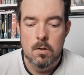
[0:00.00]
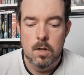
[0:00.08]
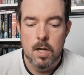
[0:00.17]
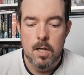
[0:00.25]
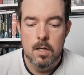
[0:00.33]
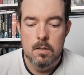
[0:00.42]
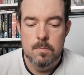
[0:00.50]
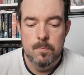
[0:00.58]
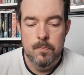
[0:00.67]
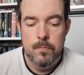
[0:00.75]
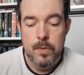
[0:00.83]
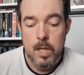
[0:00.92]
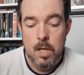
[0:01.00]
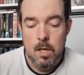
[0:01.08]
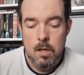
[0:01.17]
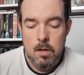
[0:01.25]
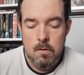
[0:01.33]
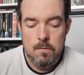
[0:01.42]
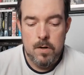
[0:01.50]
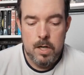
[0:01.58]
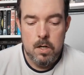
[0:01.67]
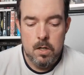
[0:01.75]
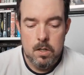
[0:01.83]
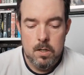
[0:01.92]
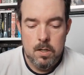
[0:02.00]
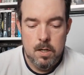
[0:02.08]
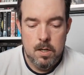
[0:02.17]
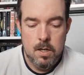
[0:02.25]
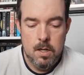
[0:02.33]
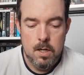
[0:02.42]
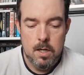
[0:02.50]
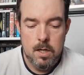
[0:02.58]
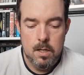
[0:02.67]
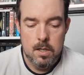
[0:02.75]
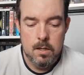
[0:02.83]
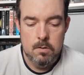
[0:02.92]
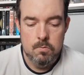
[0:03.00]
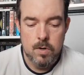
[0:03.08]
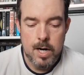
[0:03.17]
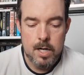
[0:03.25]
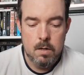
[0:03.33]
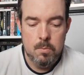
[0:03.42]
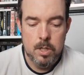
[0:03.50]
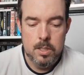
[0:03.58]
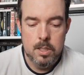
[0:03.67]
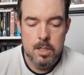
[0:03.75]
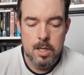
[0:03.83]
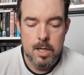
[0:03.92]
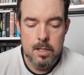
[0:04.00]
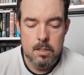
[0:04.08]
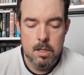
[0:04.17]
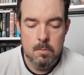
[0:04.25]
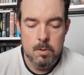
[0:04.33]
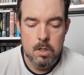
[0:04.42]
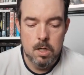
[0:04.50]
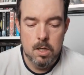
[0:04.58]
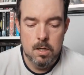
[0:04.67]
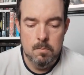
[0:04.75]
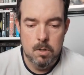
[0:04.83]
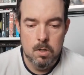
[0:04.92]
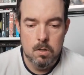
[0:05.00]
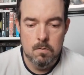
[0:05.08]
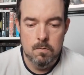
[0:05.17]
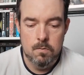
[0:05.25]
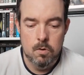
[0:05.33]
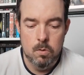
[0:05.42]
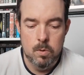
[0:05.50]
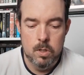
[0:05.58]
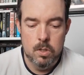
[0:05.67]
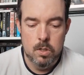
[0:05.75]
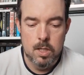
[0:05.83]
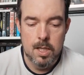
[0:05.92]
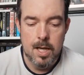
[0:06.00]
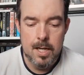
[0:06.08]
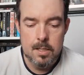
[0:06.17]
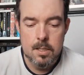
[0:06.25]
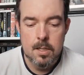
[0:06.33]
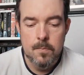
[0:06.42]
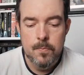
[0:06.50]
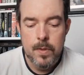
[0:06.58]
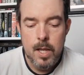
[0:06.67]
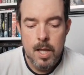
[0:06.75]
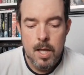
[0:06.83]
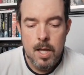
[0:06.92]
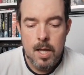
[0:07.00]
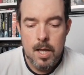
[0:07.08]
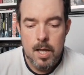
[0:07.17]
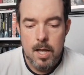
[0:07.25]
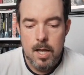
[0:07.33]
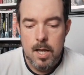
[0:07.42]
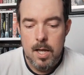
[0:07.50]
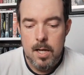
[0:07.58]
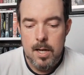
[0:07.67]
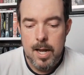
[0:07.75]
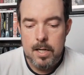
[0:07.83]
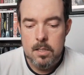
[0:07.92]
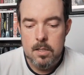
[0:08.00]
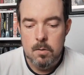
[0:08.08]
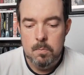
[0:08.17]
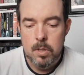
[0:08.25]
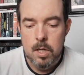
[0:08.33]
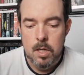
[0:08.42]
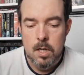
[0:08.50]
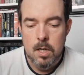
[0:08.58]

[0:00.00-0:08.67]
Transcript: Okay, very good. That is Rack by T.K. Toppin. I'm looking forward to that. Next up,